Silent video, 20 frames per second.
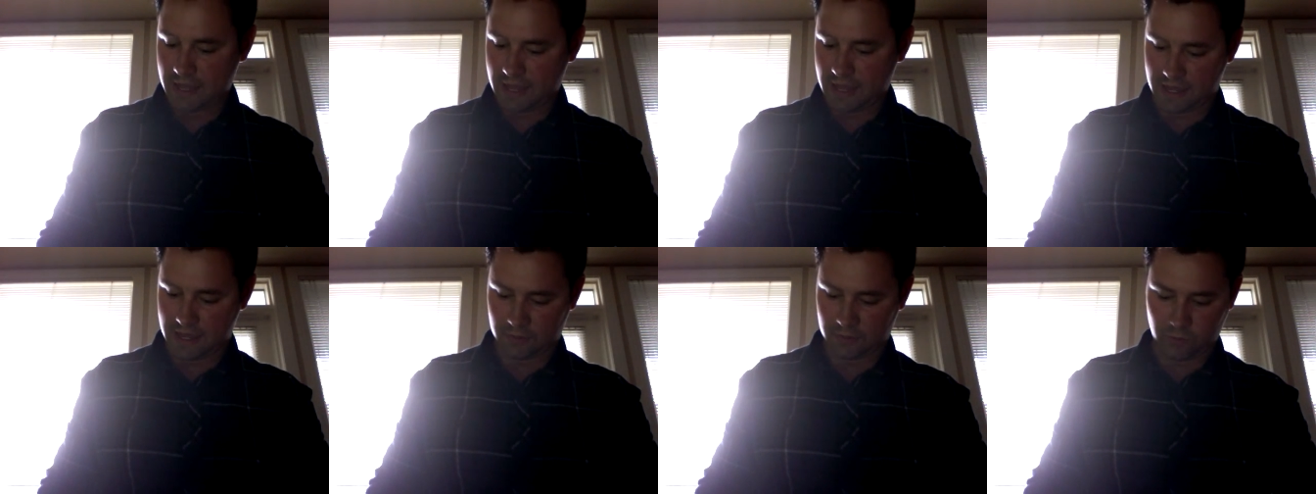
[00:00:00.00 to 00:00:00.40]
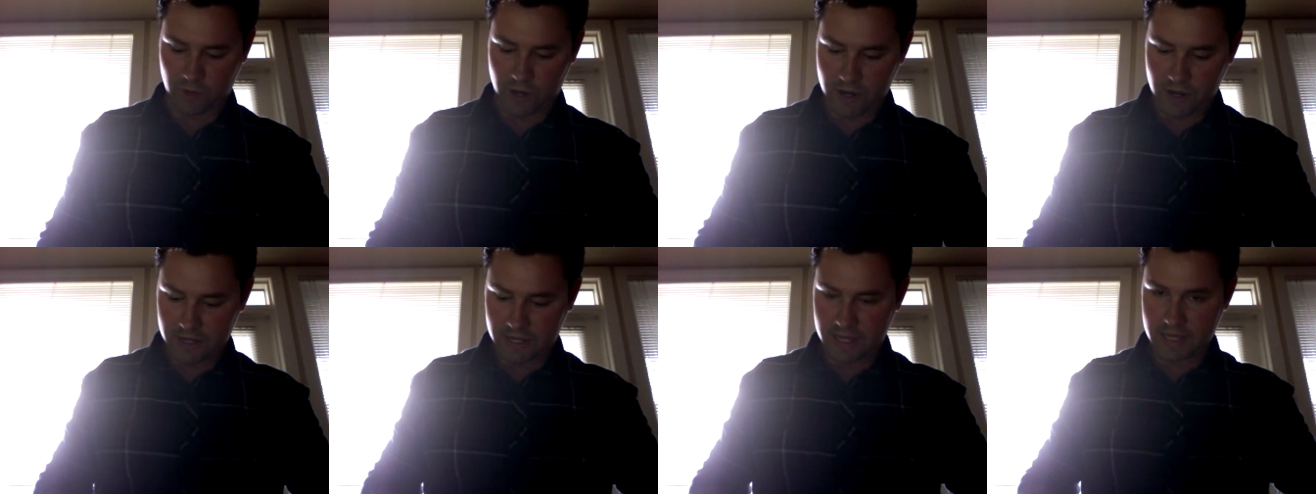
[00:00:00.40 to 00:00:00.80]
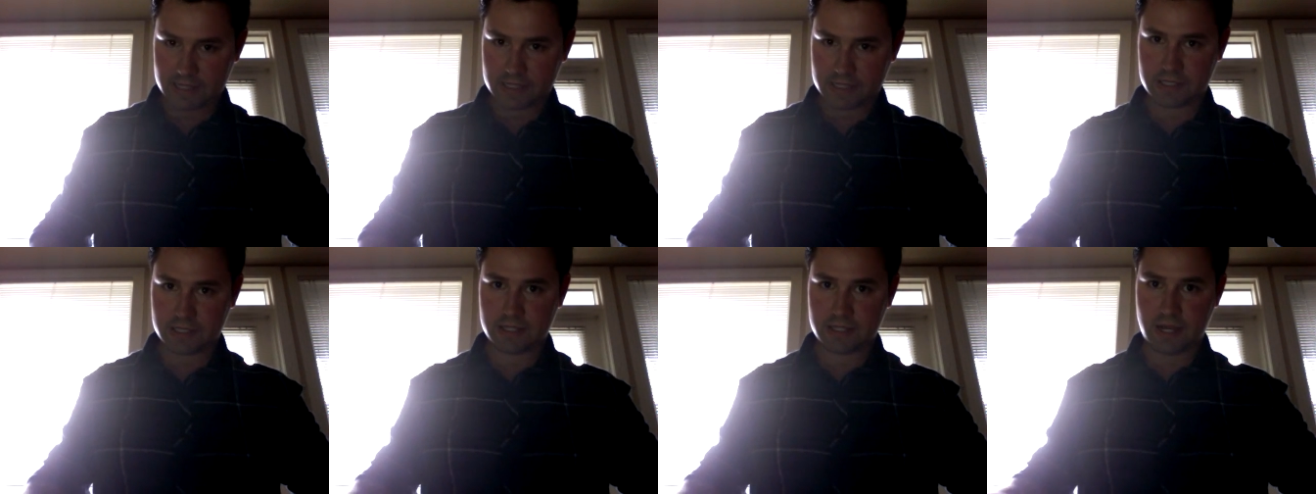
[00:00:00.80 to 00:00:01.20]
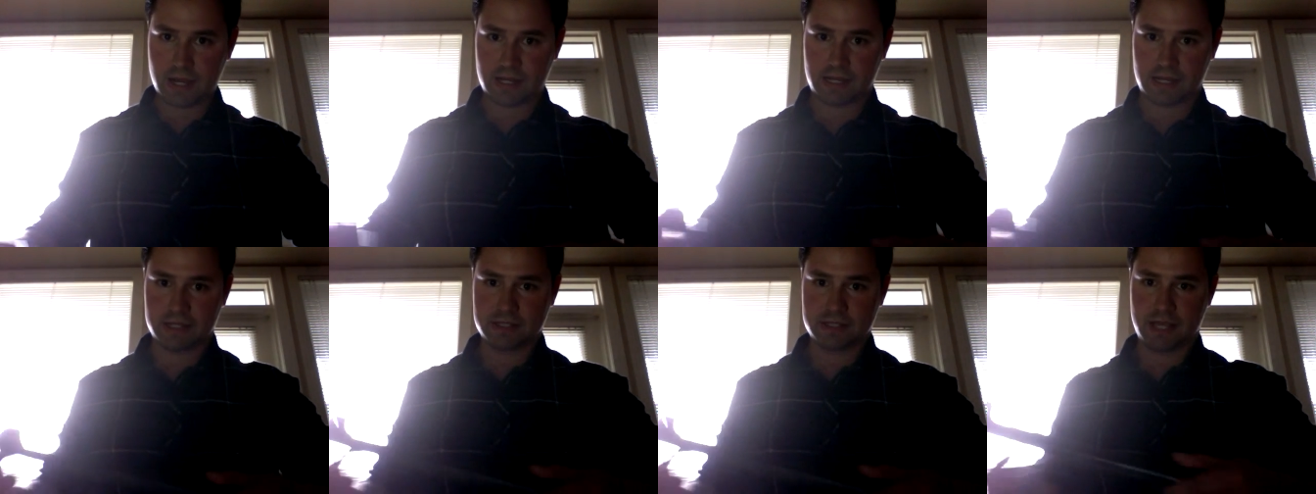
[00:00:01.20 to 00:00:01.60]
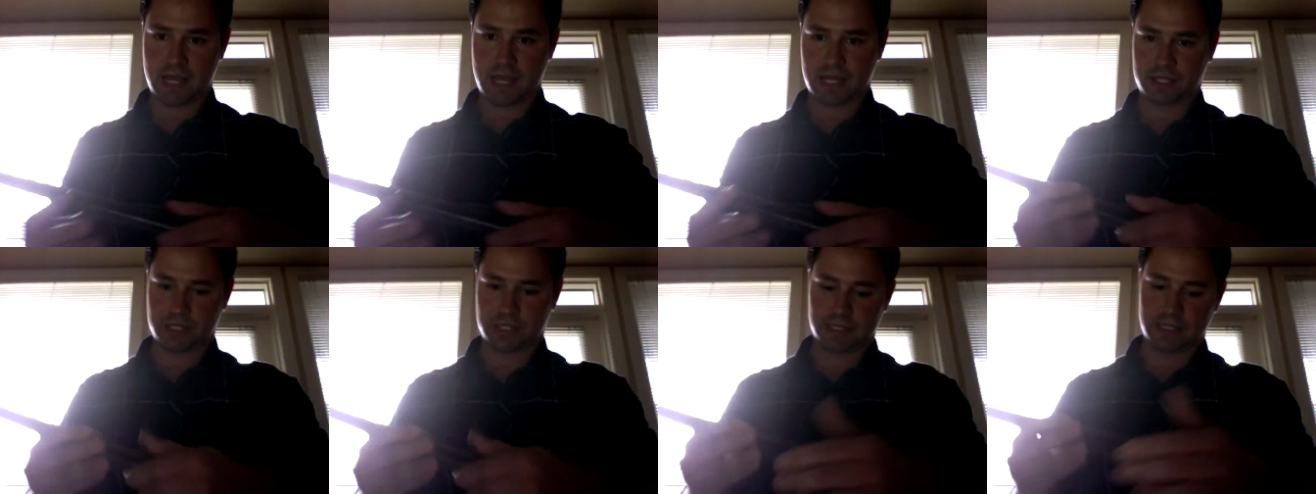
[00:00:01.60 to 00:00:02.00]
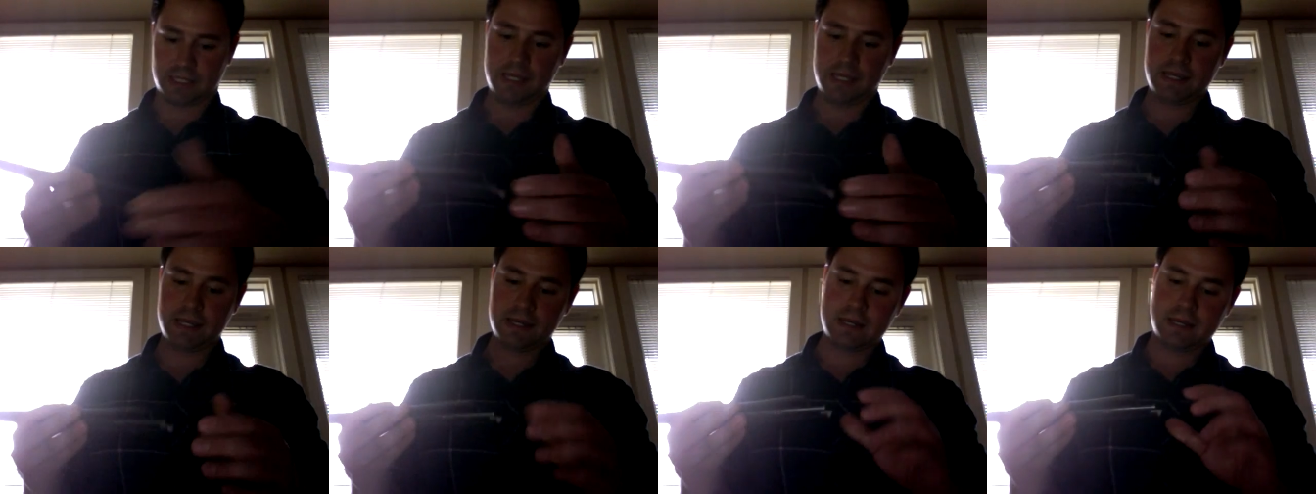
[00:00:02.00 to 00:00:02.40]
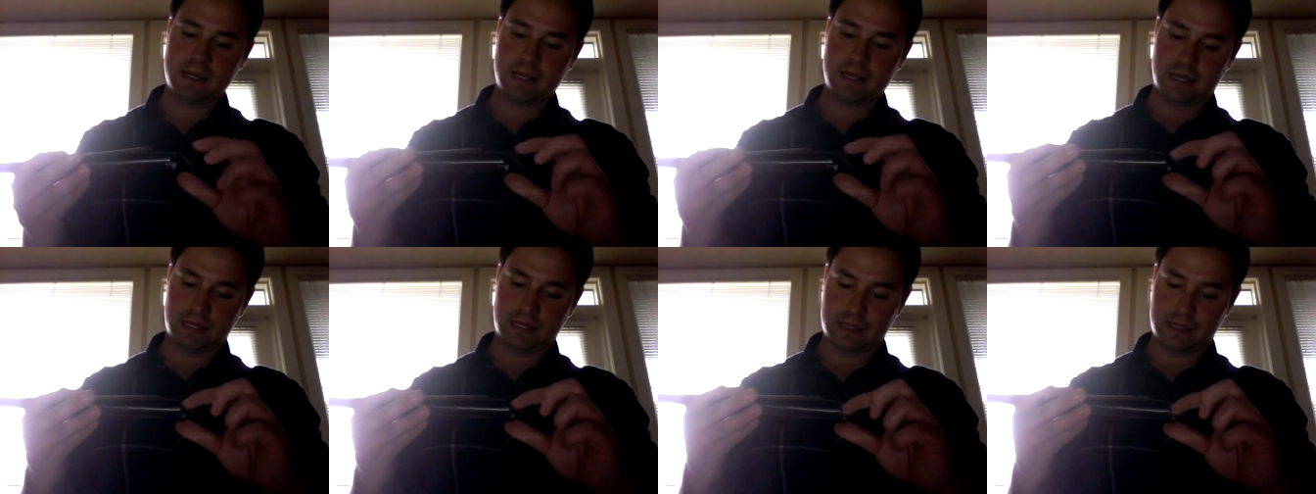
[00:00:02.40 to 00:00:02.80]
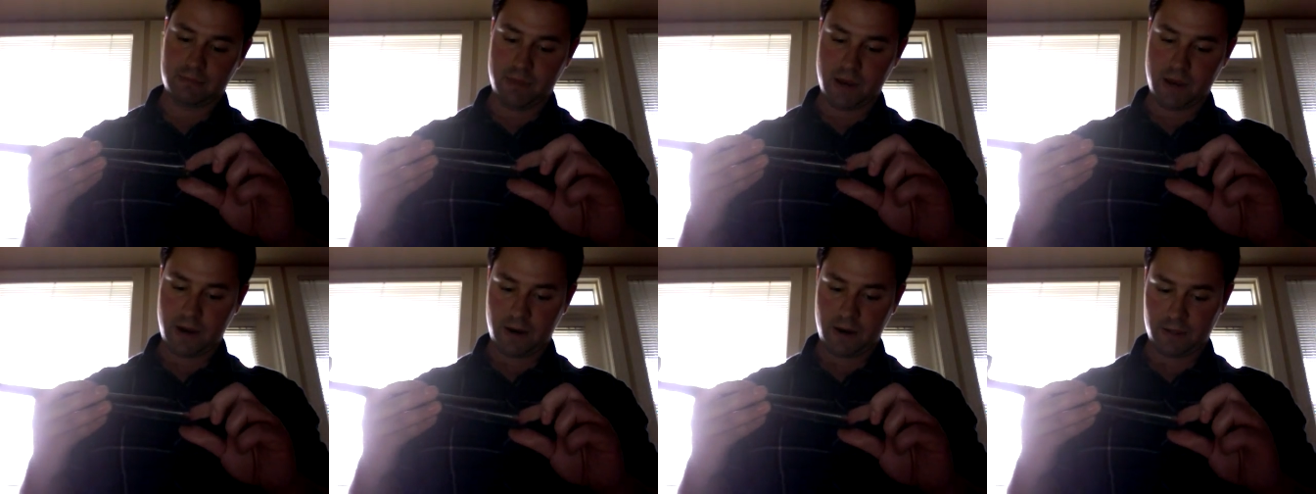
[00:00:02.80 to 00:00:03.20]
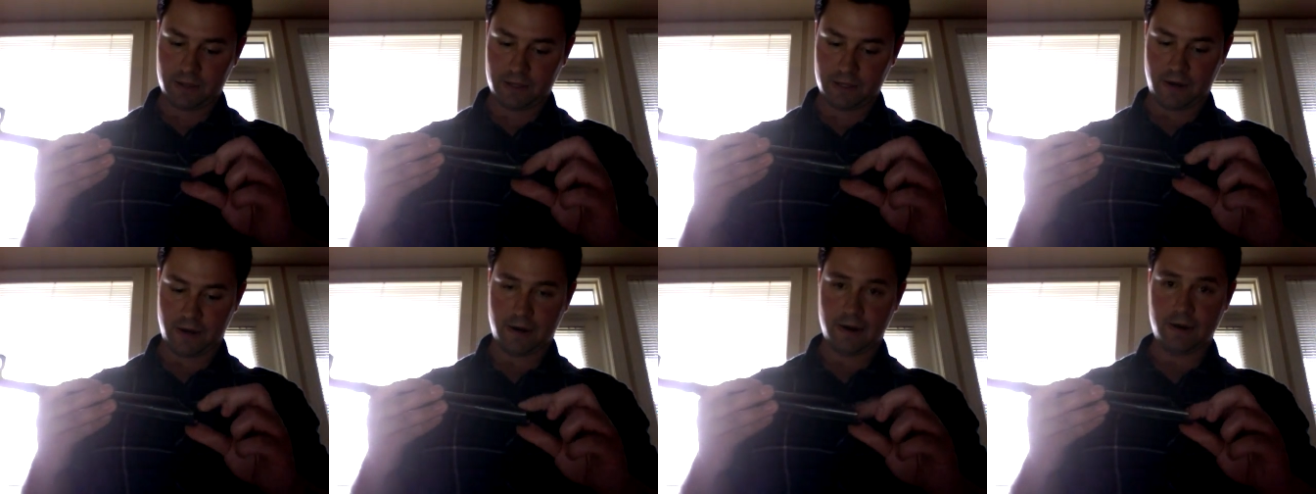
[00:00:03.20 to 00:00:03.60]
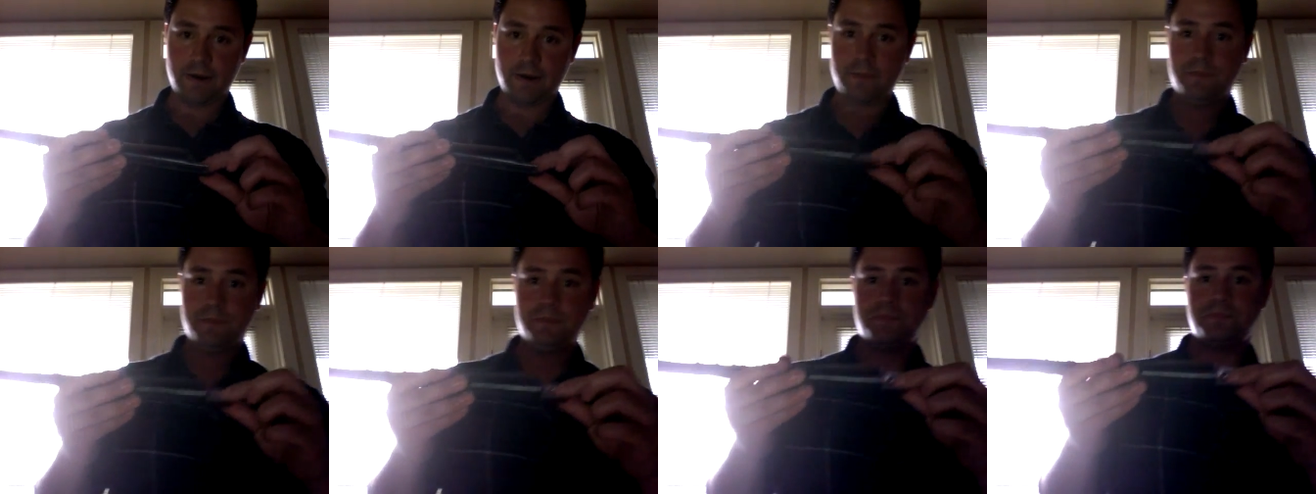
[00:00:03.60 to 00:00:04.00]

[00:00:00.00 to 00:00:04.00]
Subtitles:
And where it gets stuck is actually in the barrel here.